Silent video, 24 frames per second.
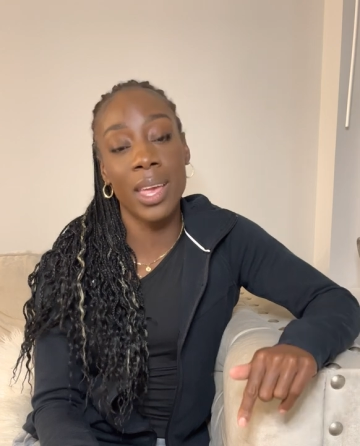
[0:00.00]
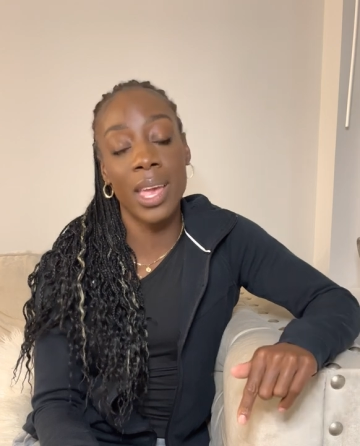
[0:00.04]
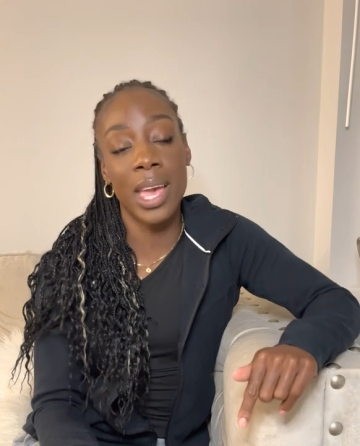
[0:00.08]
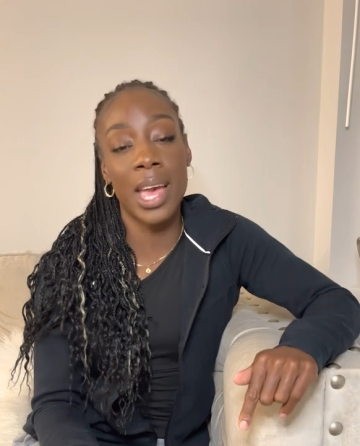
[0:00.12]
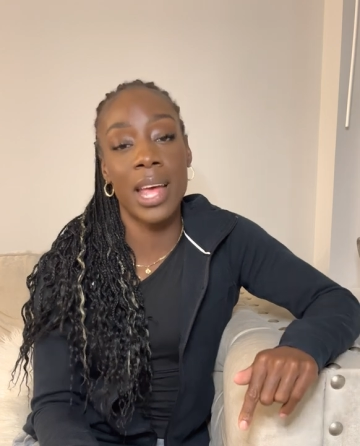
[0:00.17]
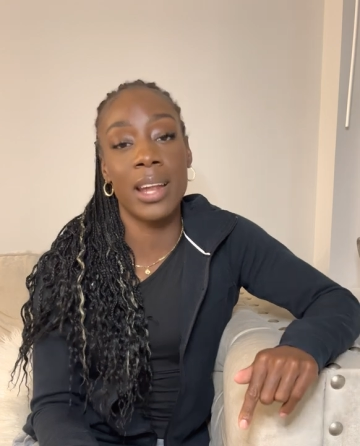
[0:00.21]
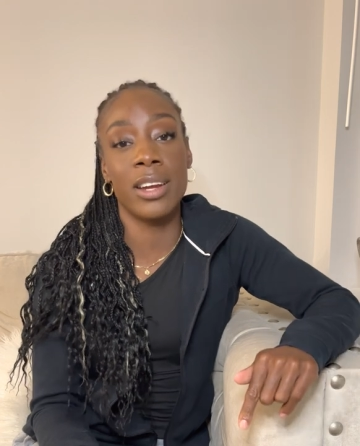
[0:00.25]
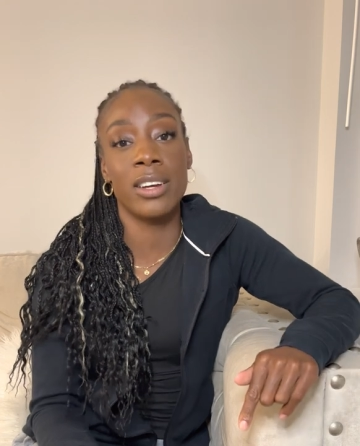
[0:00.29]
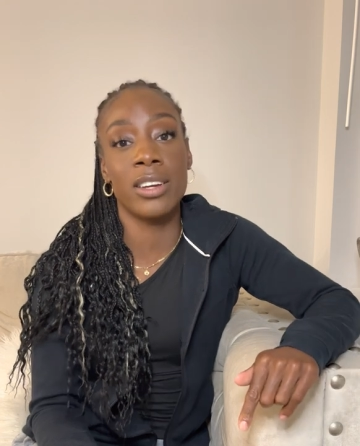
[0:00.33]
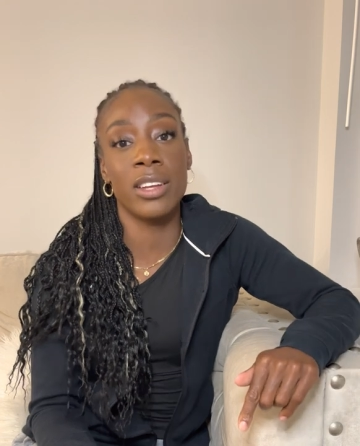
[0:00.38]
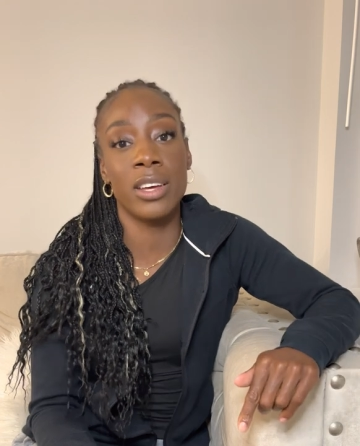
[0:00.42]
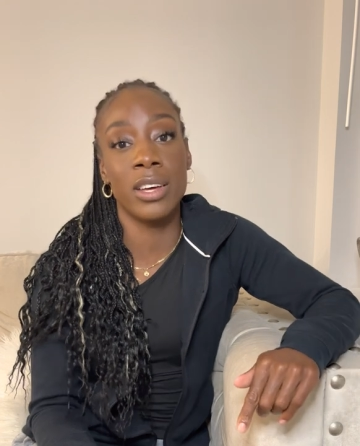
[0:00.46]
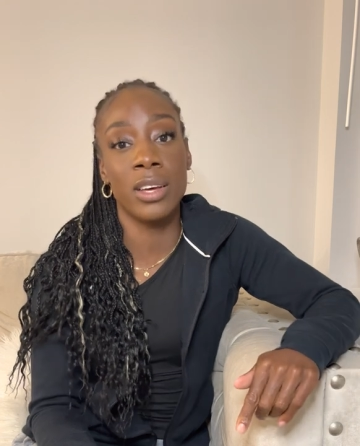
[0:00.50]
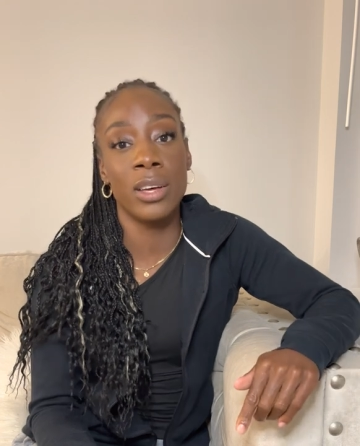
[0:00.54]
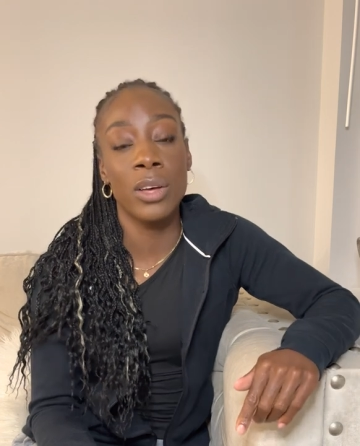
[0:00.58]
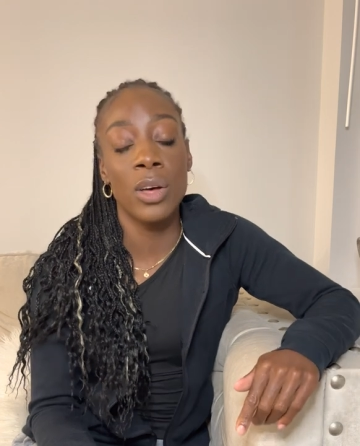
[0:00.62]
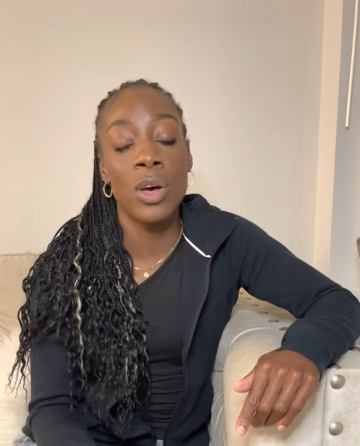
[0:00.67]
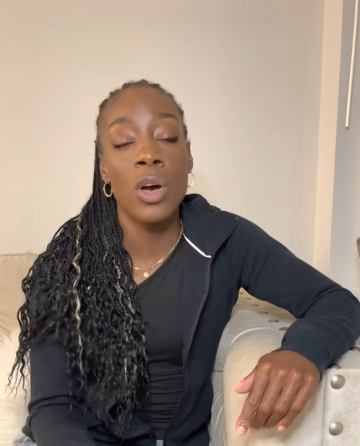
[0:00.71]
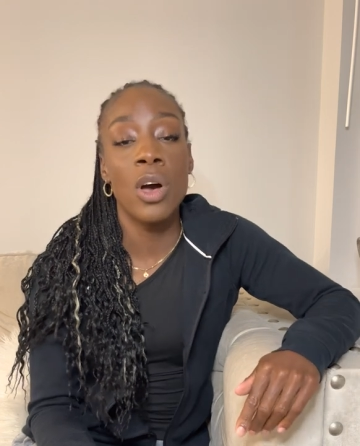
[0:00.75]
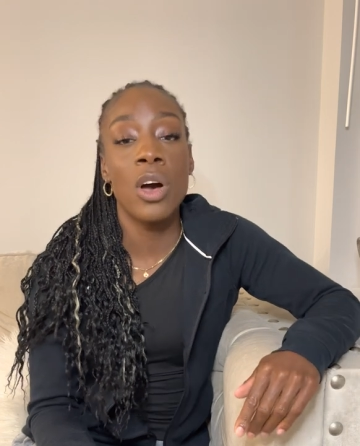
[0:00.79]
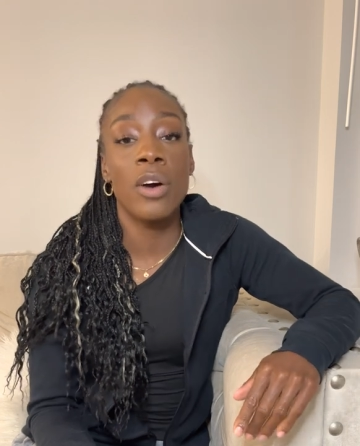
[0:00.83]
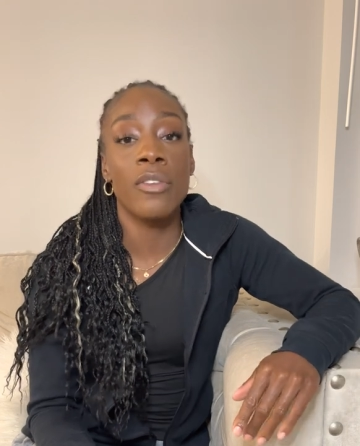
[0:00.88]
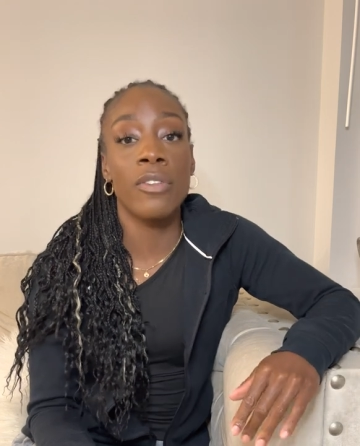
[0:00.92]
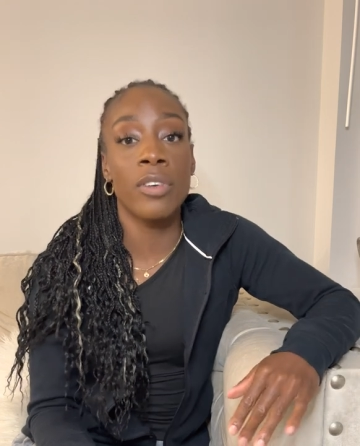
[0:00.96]
Canada
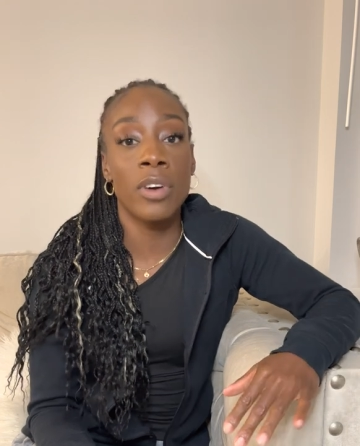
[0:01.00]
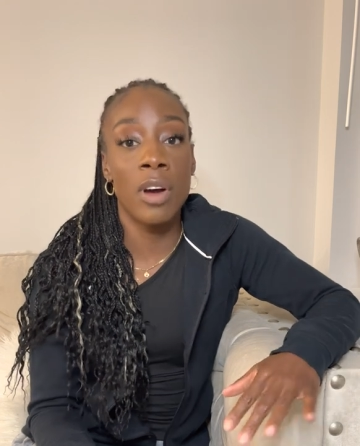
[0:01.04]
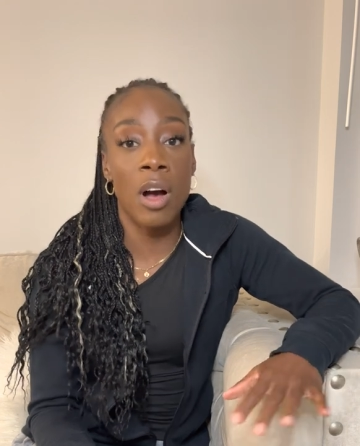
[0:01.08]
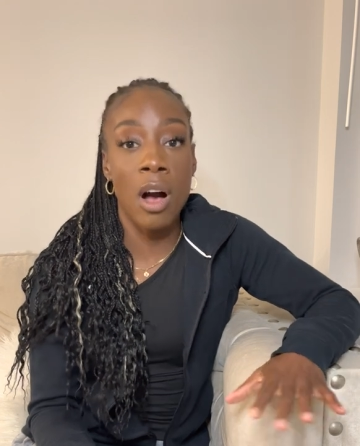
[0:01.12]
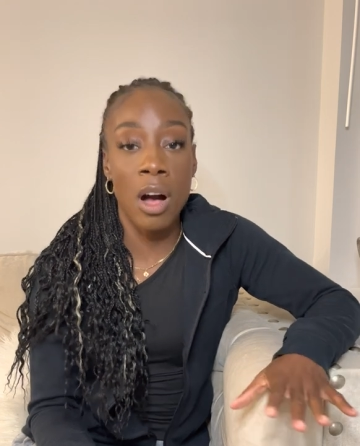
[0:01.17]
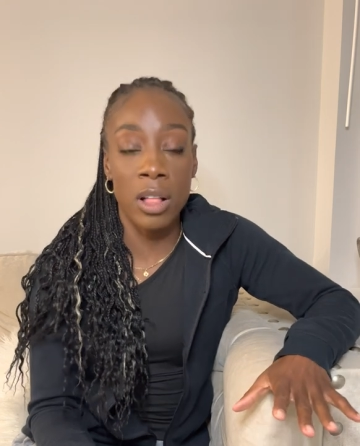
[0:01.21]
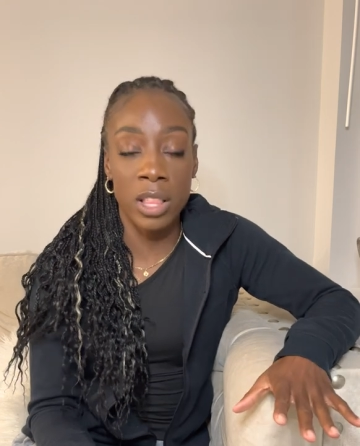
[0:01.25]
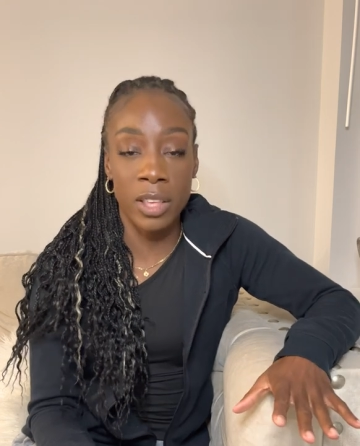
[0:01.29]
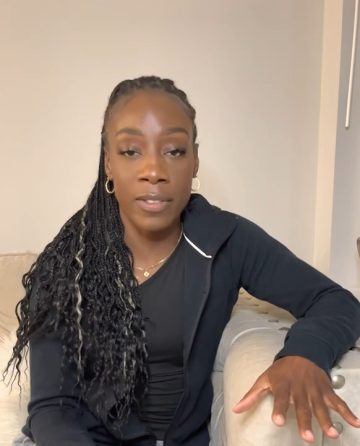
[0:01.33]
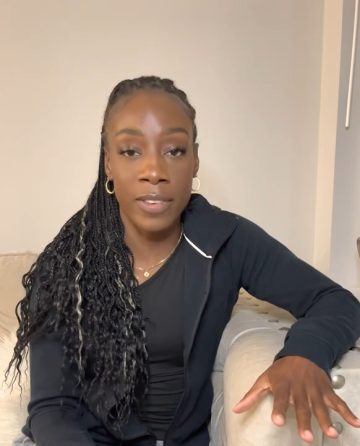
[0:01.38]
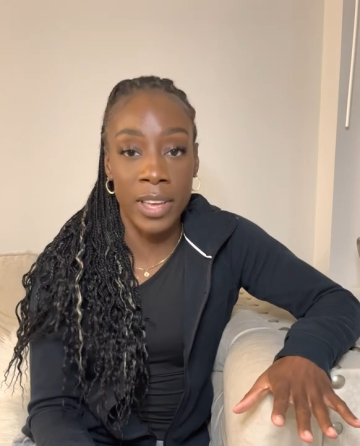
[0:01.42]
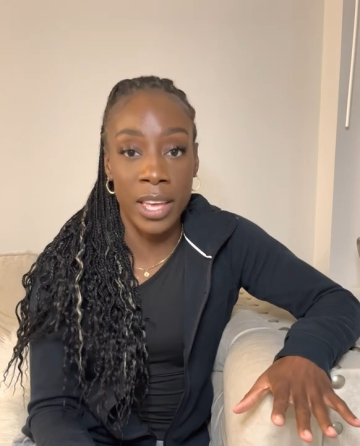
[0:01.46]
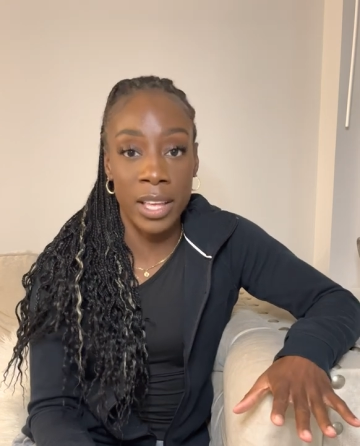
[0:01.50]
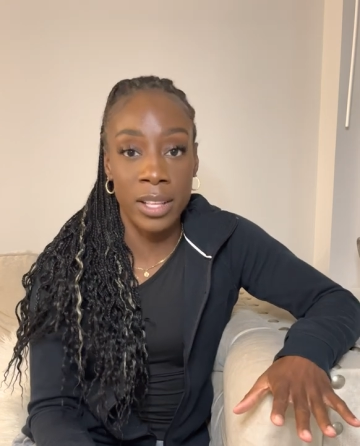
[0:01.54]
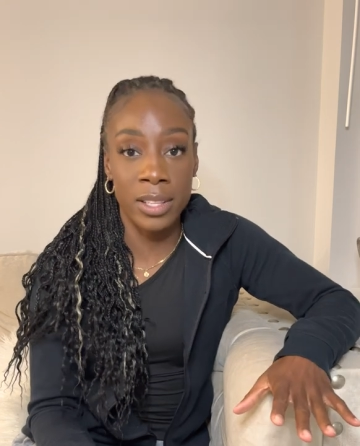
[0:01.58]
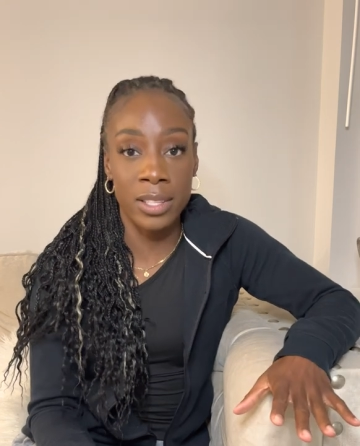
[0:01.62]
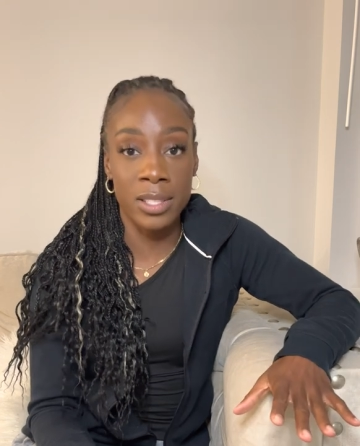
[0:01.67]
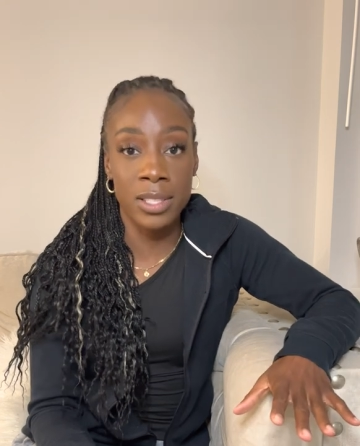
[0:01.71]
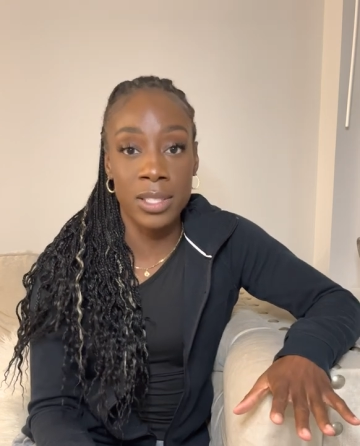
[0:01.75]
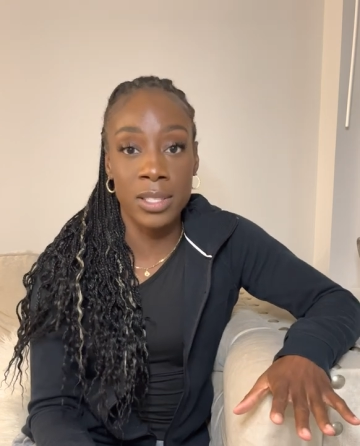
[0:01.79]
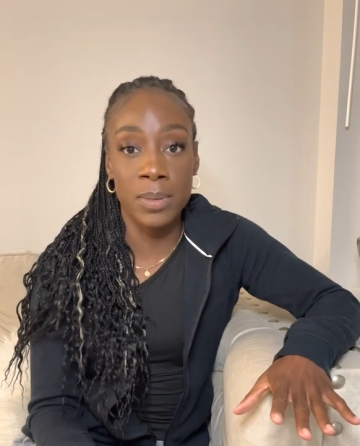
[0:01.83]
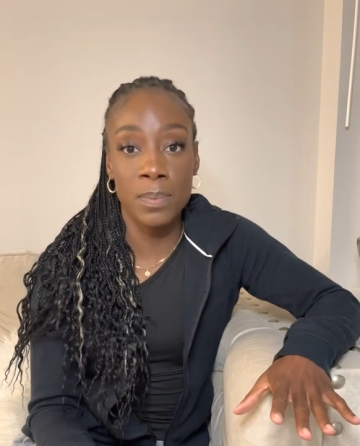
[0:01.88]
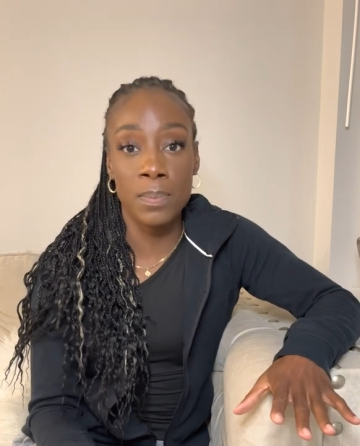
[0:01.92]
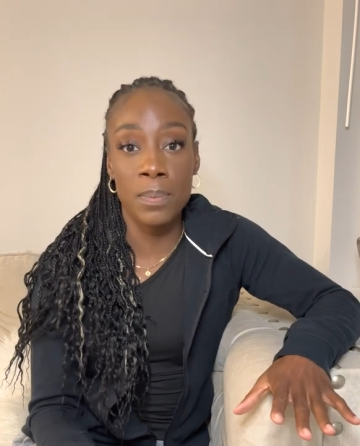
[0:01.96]
for all
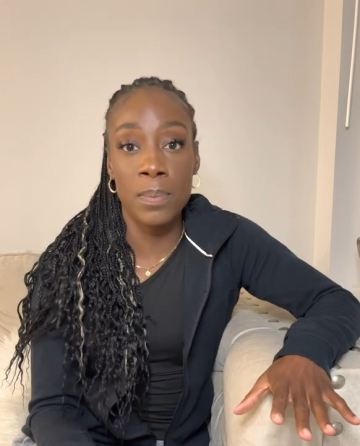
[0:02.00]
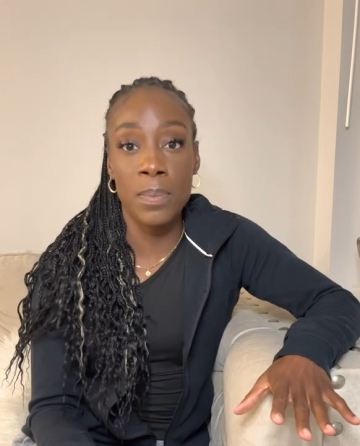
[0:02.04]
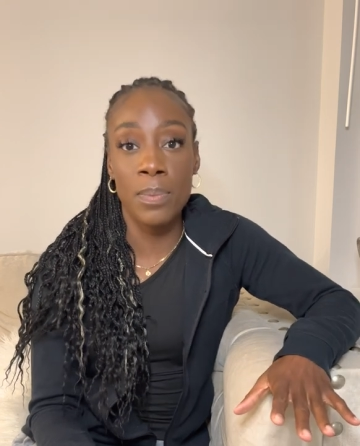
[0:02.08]
events,